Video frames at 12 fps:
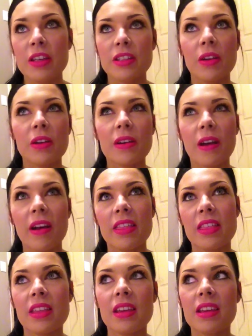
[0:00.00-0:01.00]
So I
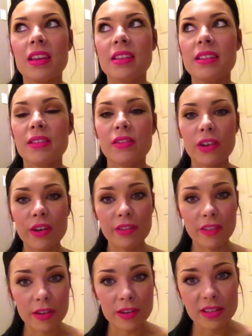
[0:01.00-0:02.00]
think it is a very
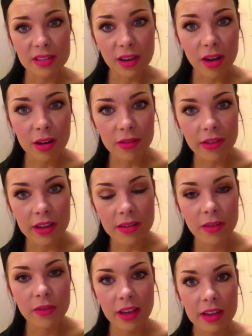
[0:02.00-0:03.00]
versatile
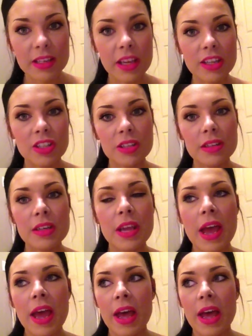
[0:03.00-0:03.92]
foundation.